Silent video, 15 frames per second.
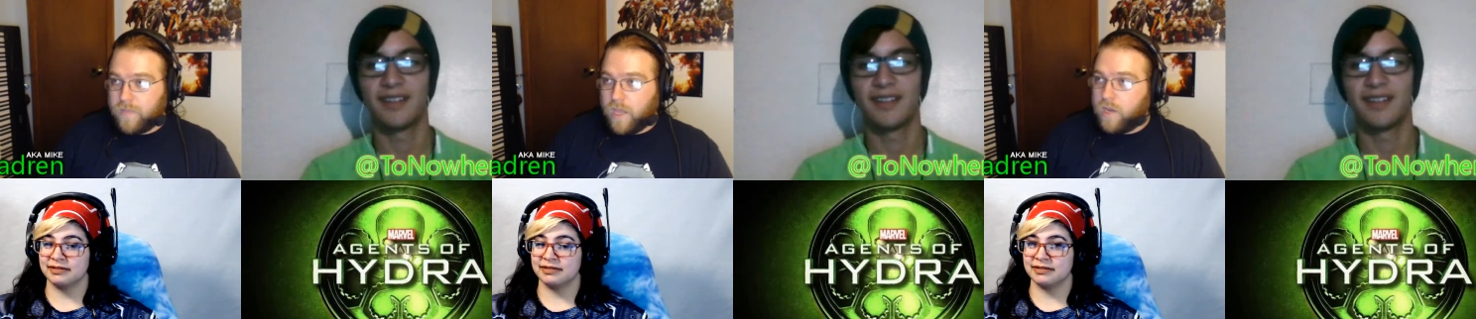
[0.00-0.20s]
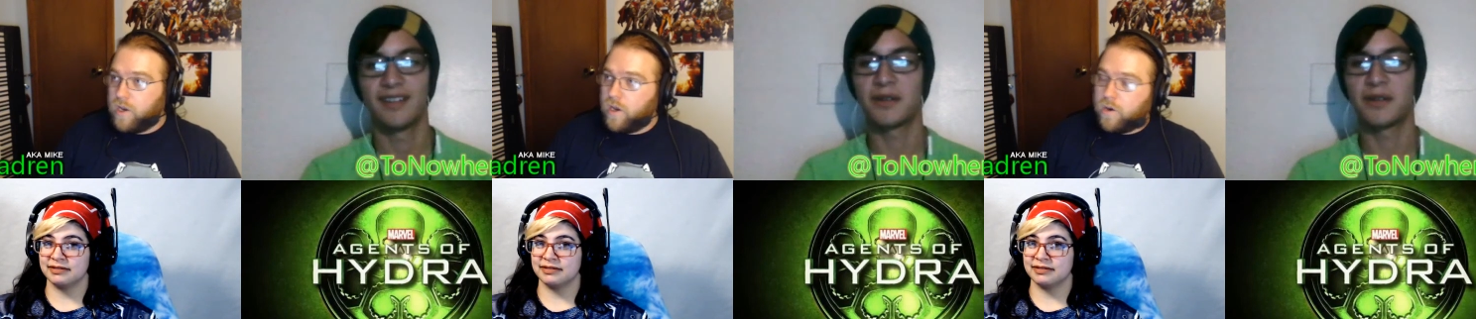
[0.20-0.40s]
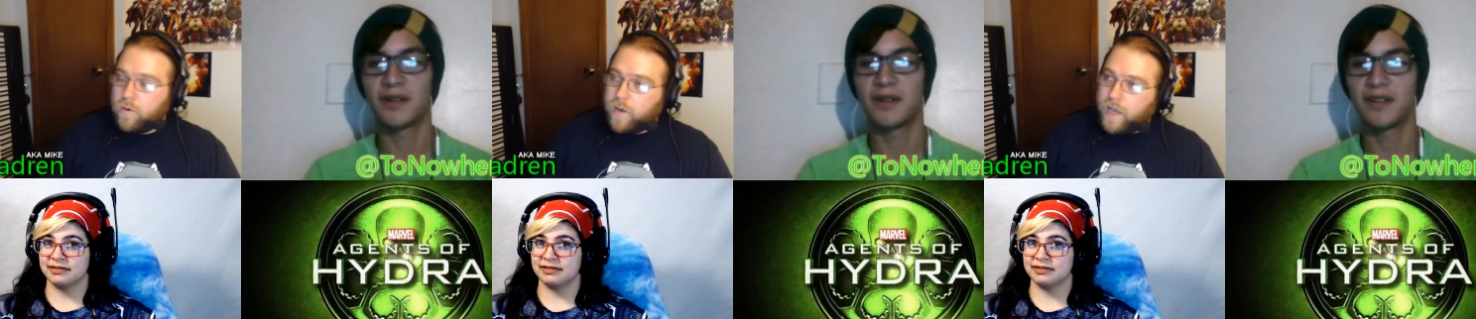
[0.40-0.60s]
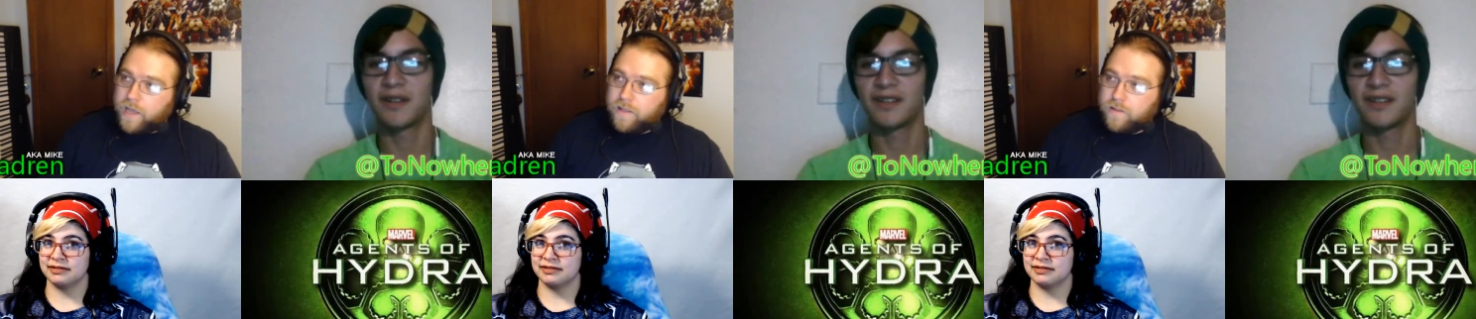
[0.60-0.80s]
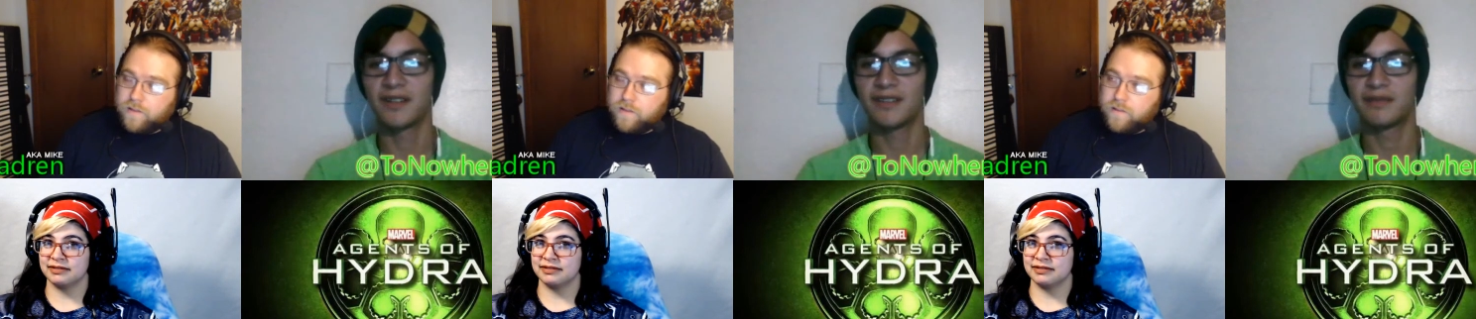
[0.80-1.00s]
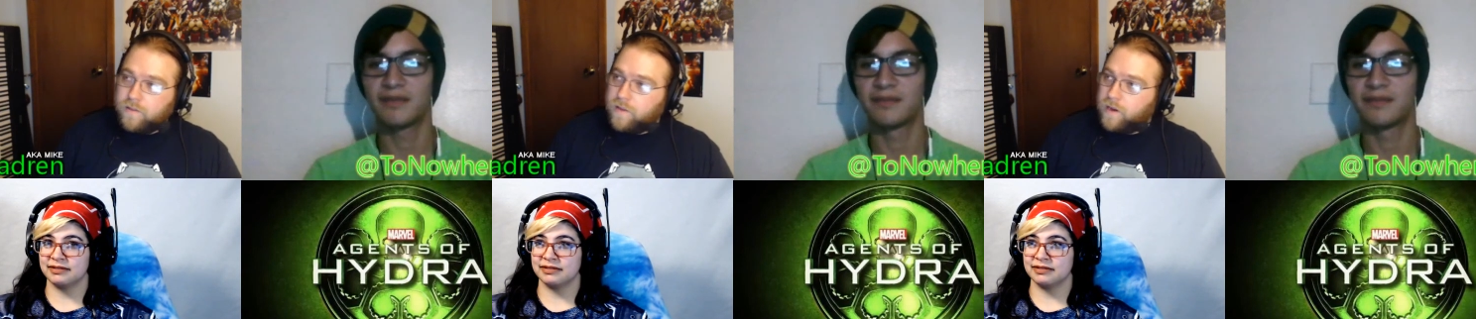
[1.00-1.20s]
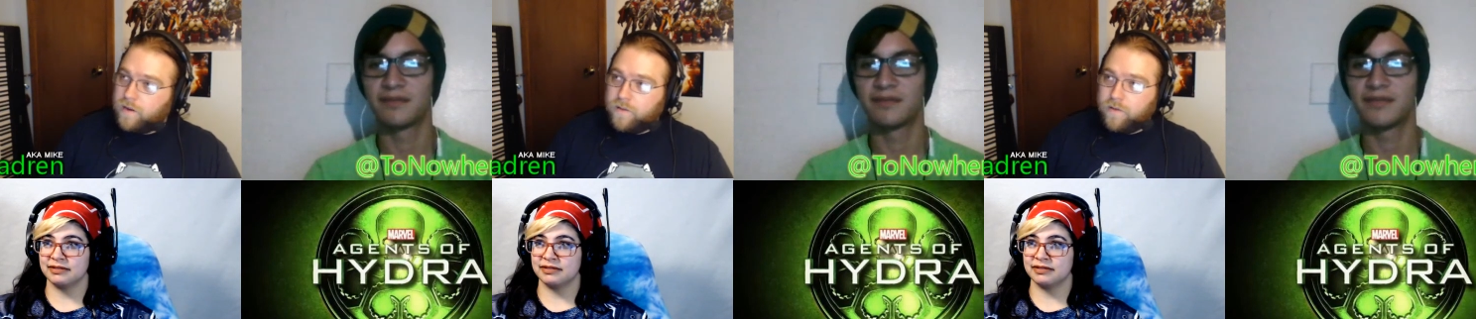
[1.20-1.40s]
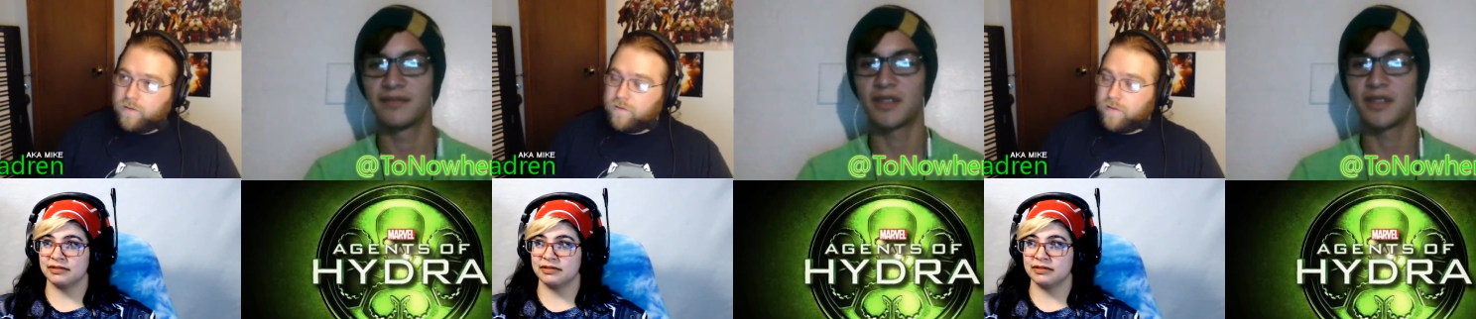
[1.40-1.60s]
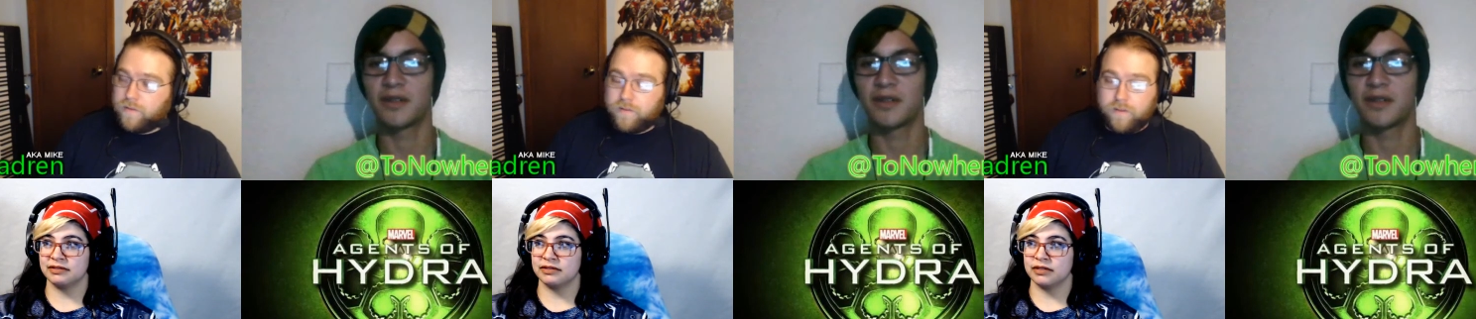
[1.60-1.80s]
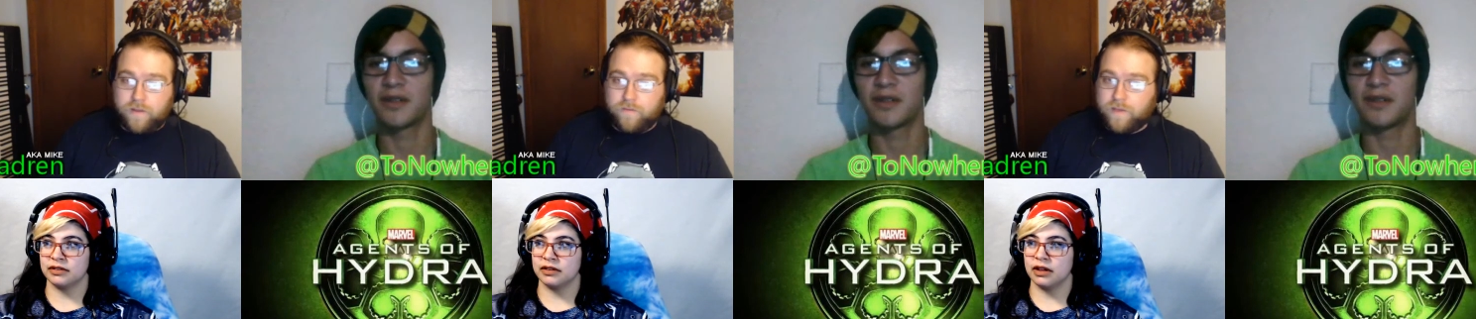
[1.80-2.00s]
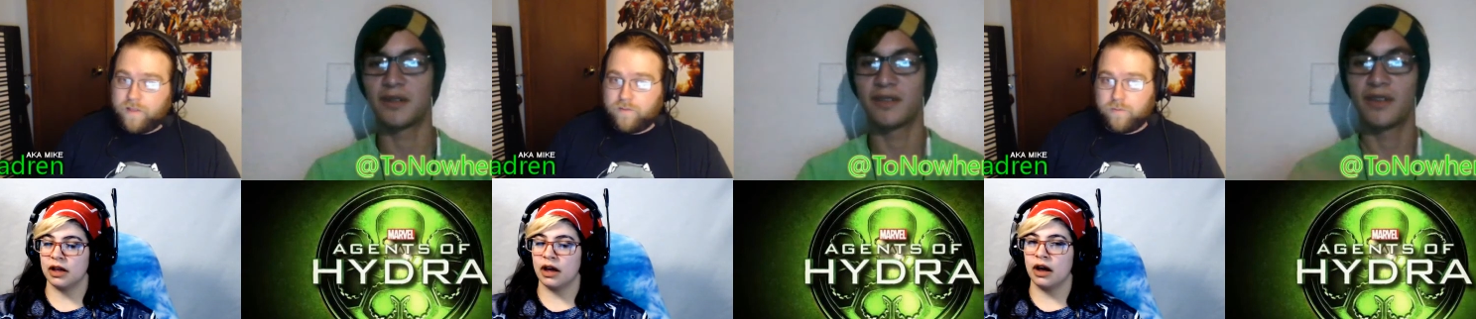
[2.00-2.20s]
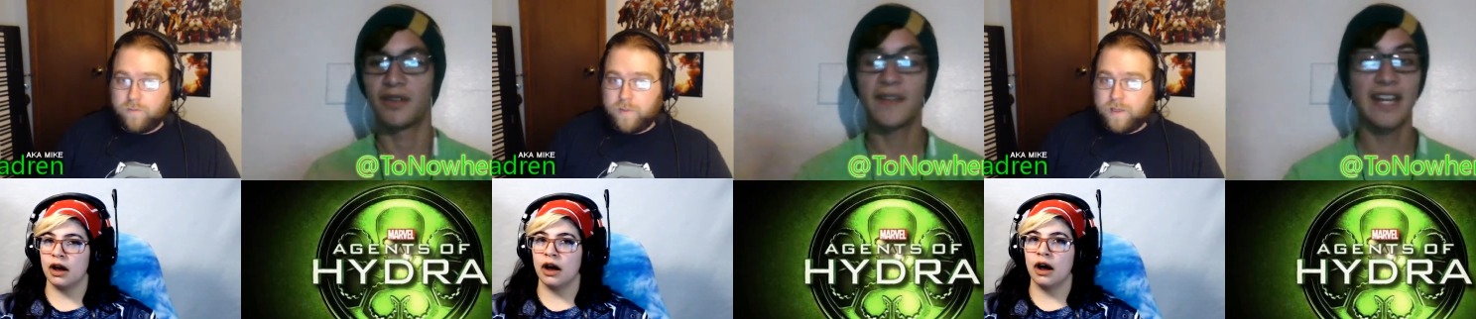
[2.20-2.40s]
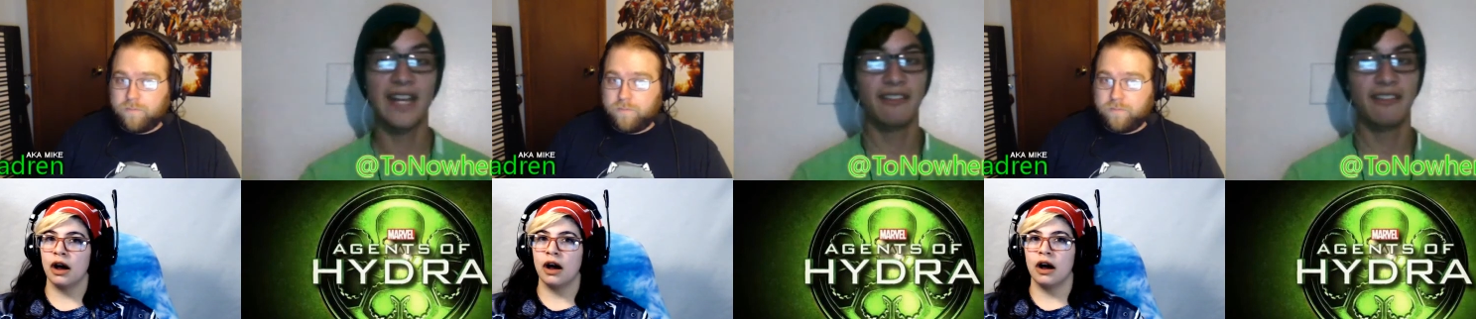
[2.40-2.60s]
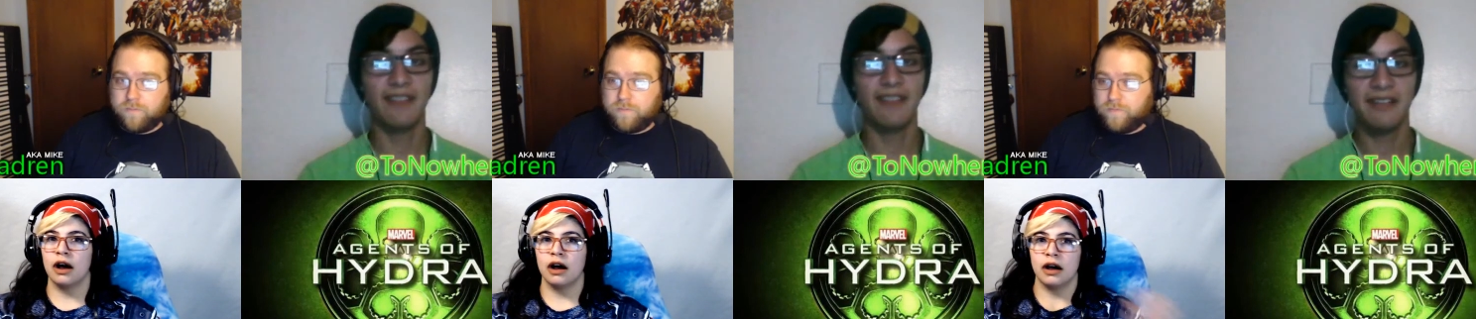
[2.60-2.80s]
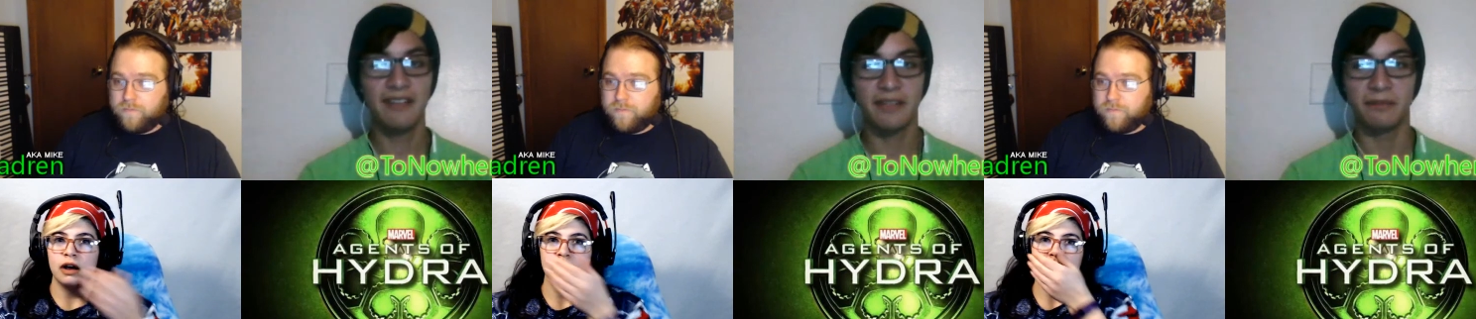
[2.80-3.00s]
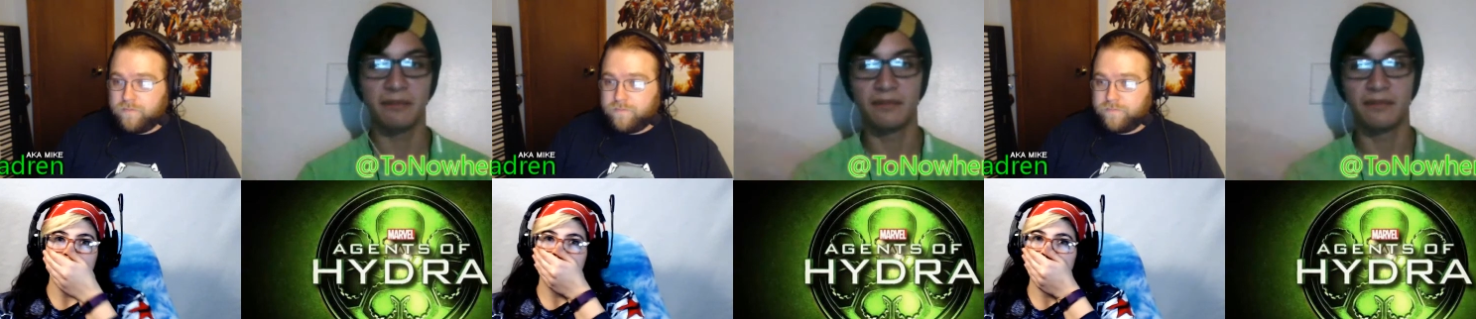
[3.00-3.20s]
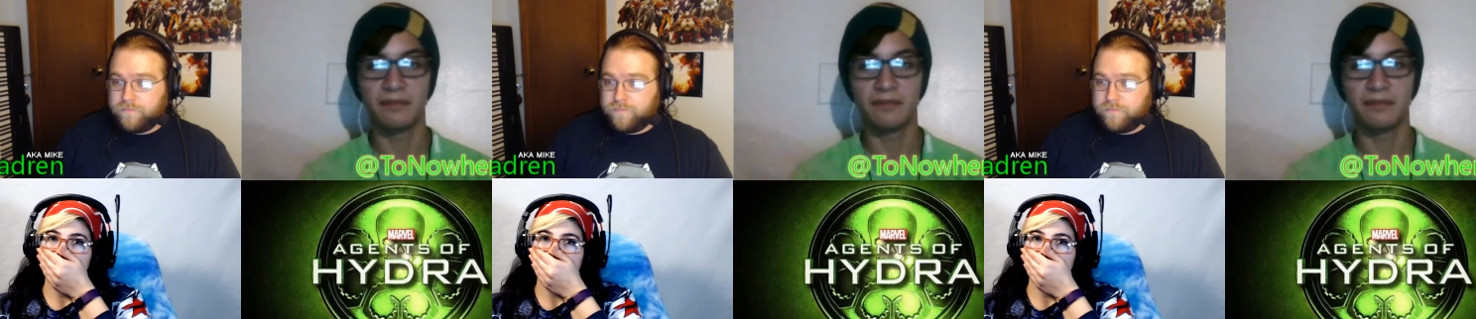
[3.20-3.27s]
Speaker 1: No, or, I, none of those. The events. Or they never found him.